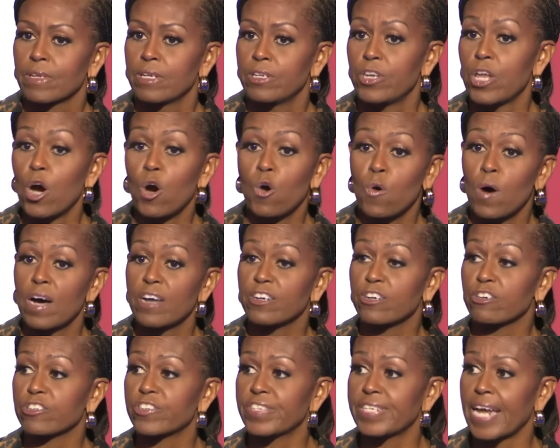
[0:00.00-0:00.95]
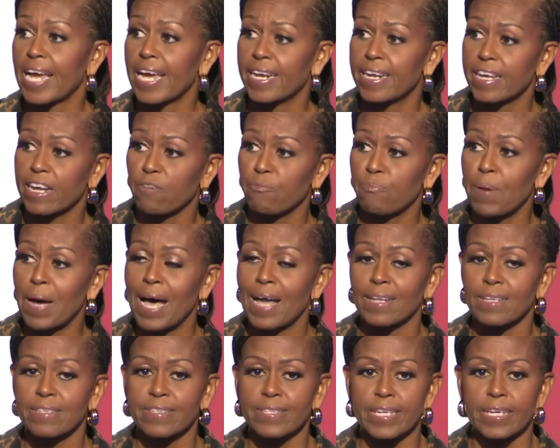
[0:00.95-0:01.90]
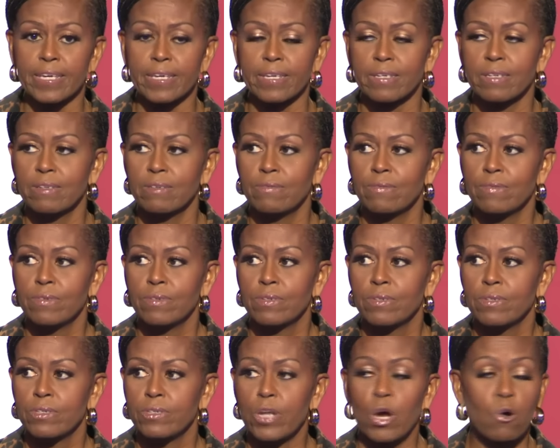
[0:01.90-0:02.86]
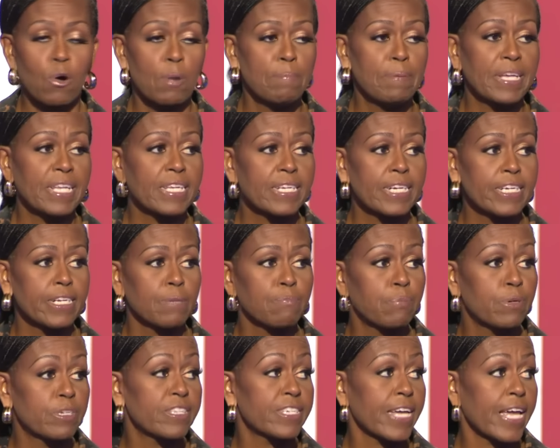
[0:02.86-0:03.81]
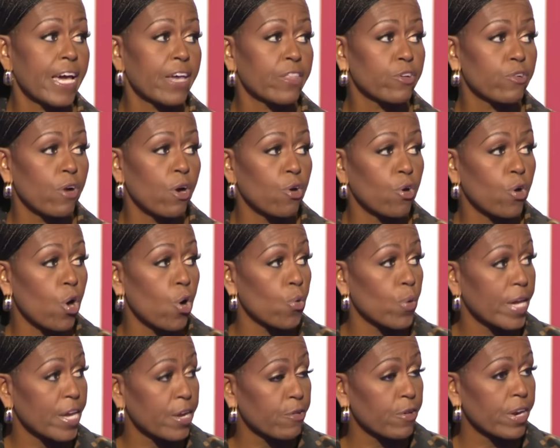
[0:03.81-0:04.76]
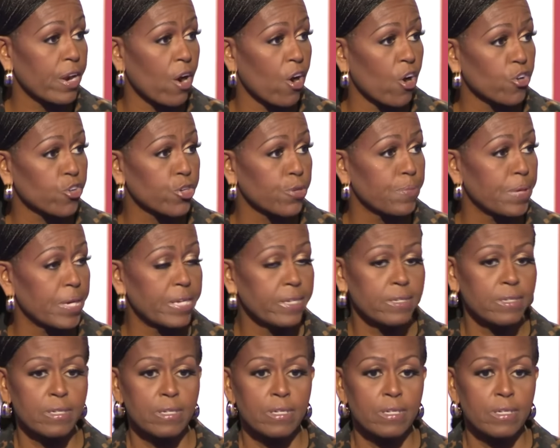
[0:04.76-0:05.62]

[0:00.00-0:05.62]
No understanding of policy, no ability to put together a coherent argument,